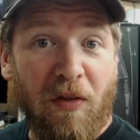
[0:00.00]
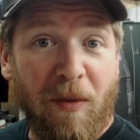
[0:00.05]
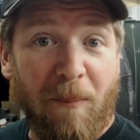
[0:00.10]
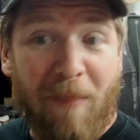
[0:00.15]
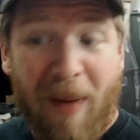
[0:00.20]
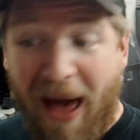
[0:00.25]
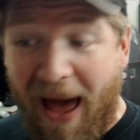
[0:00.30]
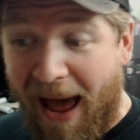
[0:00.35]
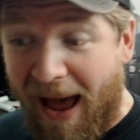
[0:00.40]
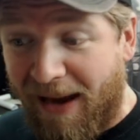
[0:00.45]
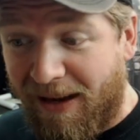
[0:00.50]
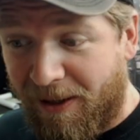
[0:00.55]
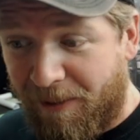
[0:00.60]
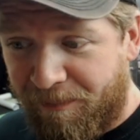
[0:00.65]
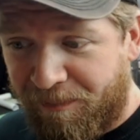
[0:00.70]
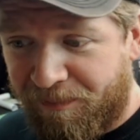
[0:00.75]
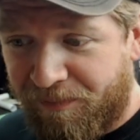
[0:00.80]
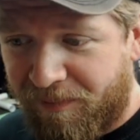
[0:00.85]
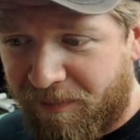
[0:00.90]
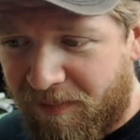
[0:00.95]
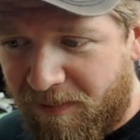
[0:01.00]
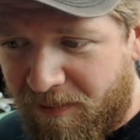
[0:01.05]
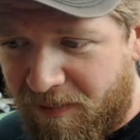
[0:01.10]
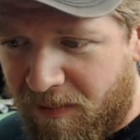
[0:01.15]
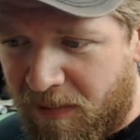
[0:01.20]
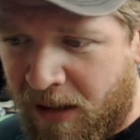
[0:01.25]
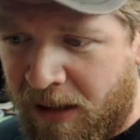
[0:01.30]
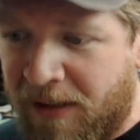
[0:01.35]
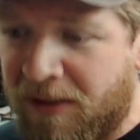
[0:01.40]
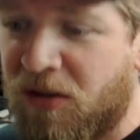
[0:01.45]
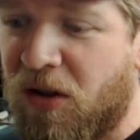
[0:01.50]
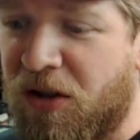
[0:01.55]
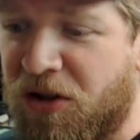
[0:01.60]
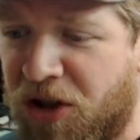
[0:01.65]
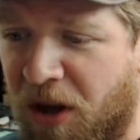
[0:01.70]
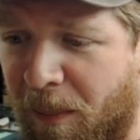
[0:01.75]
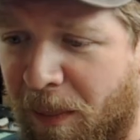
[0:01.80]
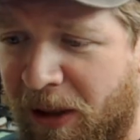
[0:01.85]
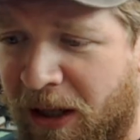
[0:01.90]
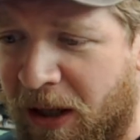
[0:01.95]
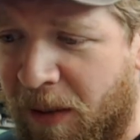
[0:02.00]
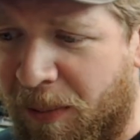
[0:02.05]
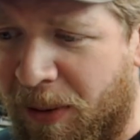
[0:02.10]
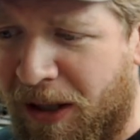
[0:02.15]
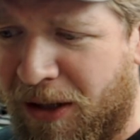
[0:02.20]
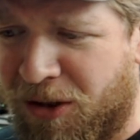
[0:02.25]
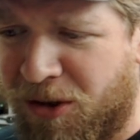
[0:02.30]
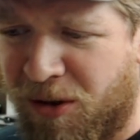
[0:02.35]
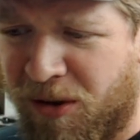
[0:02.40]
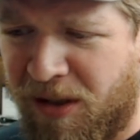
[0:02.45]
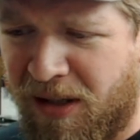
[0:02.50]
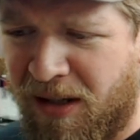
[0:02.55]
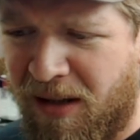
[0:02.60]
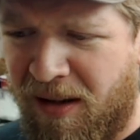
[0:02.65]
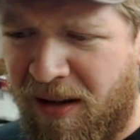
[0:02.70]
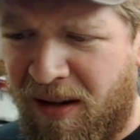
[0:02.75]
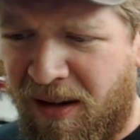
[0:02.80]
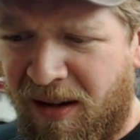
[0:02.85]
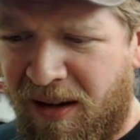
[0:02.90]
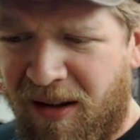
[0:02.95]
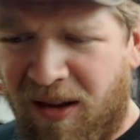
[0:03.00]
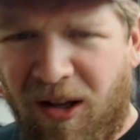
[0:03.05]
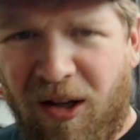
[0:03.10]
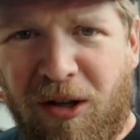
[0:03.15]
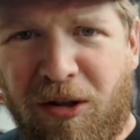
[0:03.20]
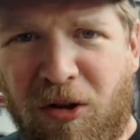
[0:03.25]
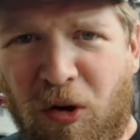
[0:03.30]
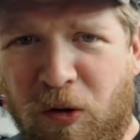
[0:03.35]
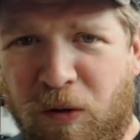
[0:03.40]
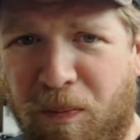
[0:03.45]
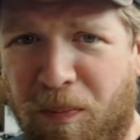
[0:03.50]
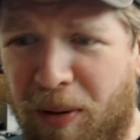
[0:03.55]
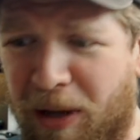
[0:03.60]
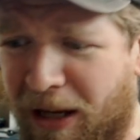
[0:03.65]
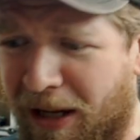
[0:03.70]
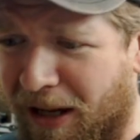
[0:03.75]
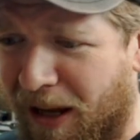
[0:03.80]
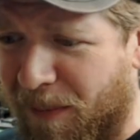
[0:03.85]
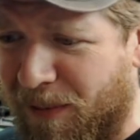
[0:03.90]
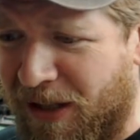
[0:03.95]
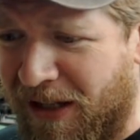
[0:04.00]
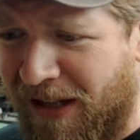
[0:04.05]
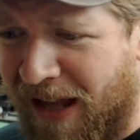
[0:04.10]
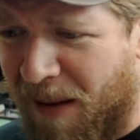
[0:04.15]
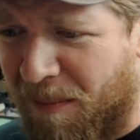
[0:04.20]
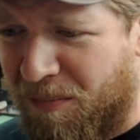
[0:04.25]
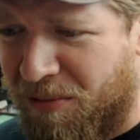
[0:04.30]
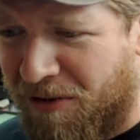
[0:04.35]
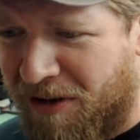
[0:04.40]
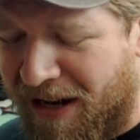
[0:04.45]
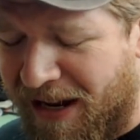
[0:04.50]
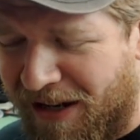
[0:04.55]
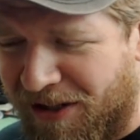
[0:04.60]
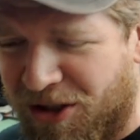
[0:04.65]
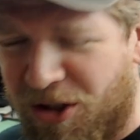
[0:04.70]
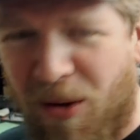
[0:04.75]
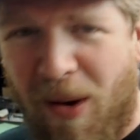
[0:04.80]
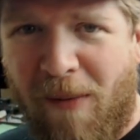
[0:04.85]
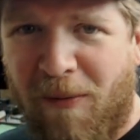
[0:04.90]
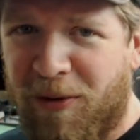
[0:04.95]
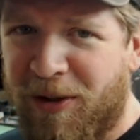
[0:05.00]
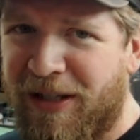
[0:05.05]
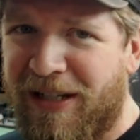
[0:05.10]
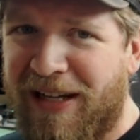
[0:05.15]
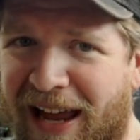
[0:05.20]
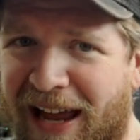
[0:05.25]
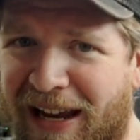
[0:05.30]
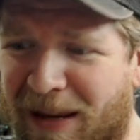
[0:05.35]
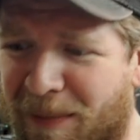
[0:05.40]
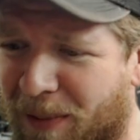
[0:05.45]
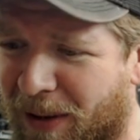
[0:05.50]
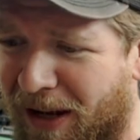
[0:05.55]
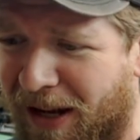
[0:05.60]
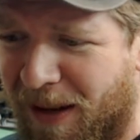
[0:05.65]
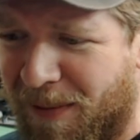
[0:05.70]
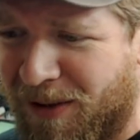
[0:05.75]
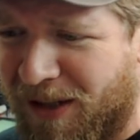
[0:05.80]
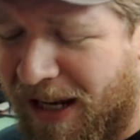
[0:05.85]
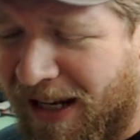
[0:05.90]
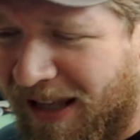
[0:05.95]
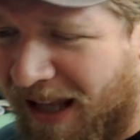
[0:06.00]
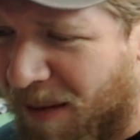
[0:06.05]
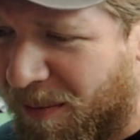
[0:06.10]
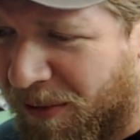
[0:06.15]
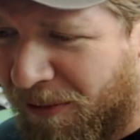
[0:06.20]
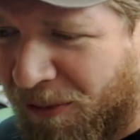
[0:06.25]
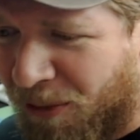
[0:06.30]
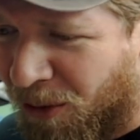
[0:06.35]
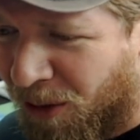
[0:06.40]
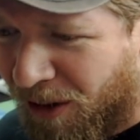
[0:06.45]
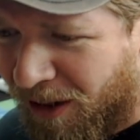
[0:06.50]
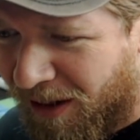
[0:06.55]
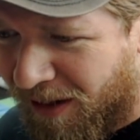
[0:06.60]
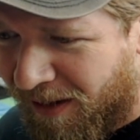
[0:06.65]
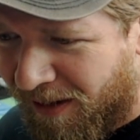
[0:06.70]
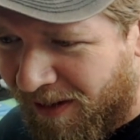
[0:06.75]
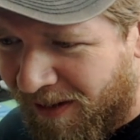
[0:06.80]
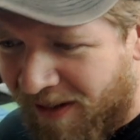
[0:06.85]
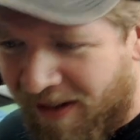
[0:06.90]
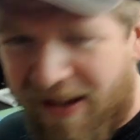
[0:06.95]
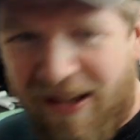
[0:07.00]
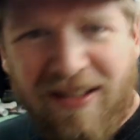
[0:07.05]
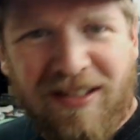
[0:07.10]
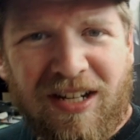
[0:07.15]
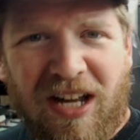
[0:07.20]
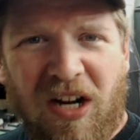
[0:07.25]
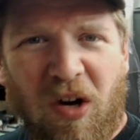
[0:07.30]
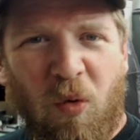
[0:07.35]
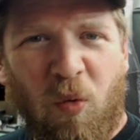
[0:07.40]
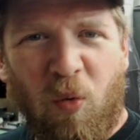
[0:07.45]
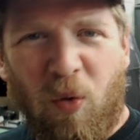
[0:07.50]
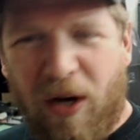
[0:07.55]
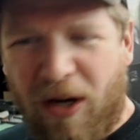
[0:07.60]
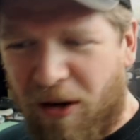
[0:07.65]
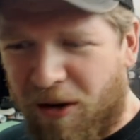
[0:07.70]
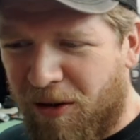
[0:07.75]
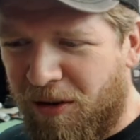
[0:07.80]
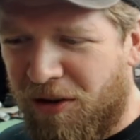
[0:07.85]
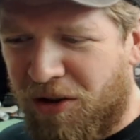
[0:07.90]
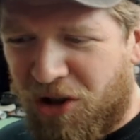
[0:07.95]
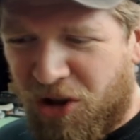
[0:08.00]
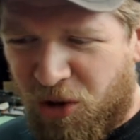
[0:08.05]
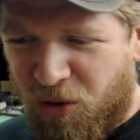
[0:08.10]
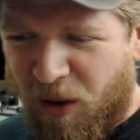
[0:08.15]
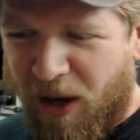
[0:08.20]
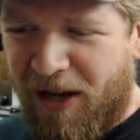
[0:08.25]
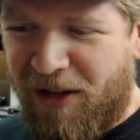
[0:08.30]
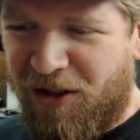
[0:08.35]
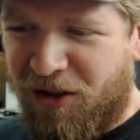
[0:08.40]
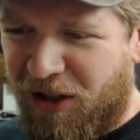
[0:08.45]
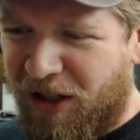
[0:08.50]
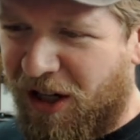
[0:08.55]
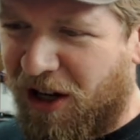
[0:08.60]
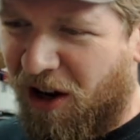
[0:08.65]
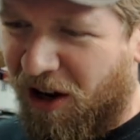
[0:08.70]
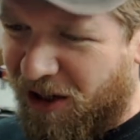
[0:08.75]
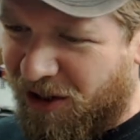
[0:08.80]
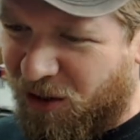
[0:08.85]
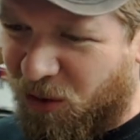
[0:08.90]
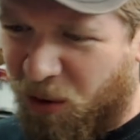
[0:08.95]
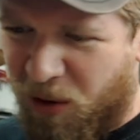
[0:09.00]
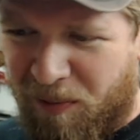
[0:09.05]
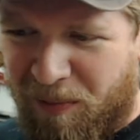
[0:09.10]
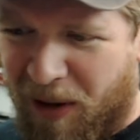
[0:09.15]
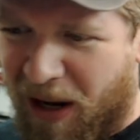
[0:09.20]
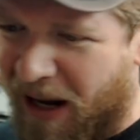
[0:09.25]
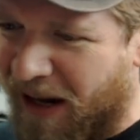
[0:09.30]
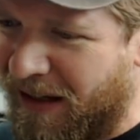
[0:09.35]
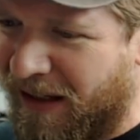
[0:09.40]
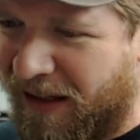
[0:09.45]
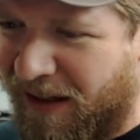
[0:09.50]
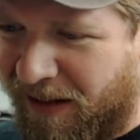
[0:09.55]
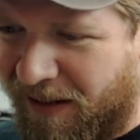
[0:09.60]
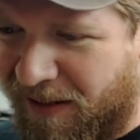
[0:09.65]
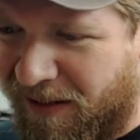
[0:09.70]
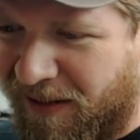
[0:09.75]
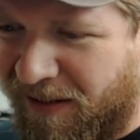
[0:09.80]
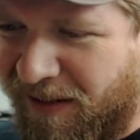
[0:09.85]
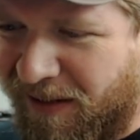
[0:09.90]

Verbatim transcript: on the back. So let's jump into the pictures. Look at those pickups and that bridge. You ever any pickups like that before? It's got a weird, strangely contoured body.